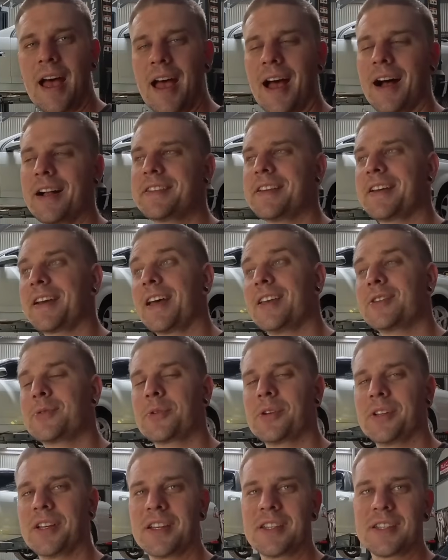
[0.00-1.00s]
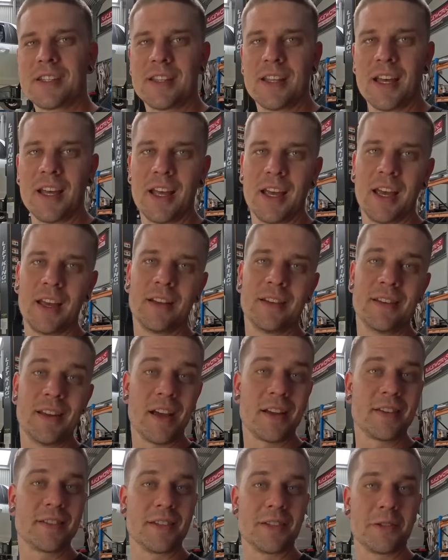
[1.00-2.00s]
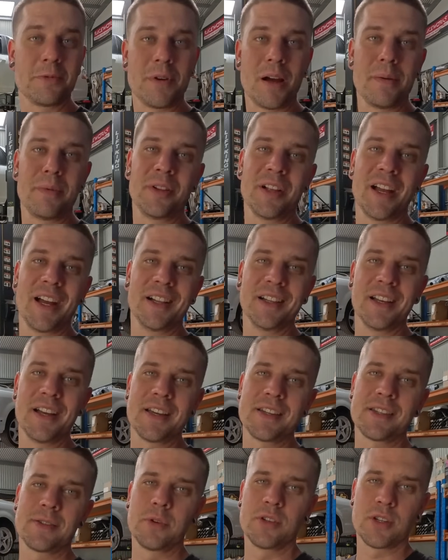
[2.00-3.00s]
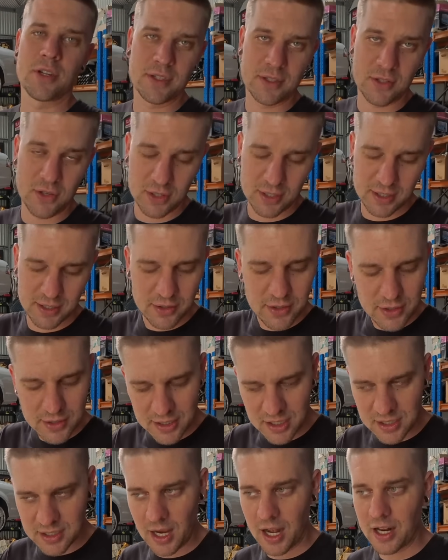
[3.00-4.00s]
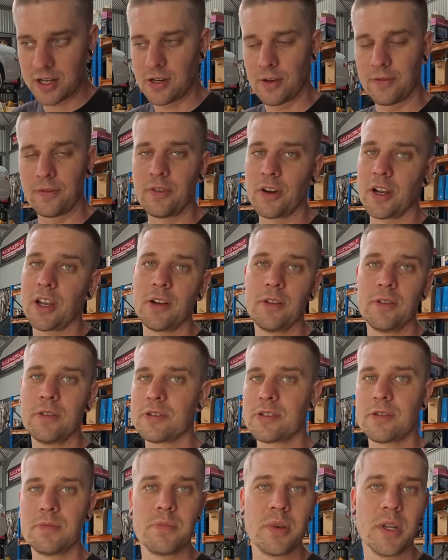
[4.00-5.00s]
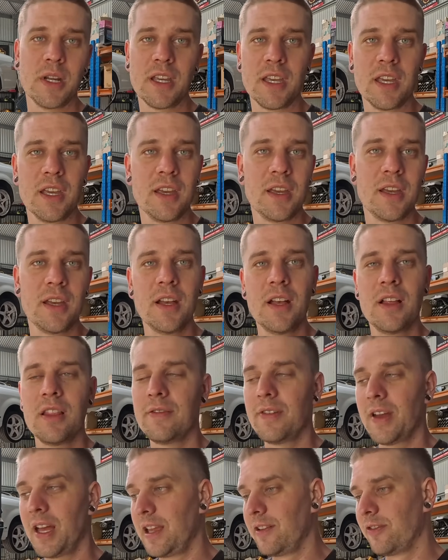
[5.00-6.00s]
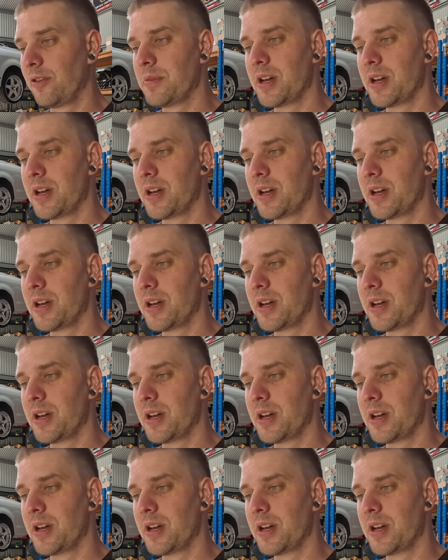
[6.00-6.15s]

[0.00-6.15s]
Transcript: Haltech has released their Nexus Rebel LS, which is just such a freaking awesome bit of gear. Value for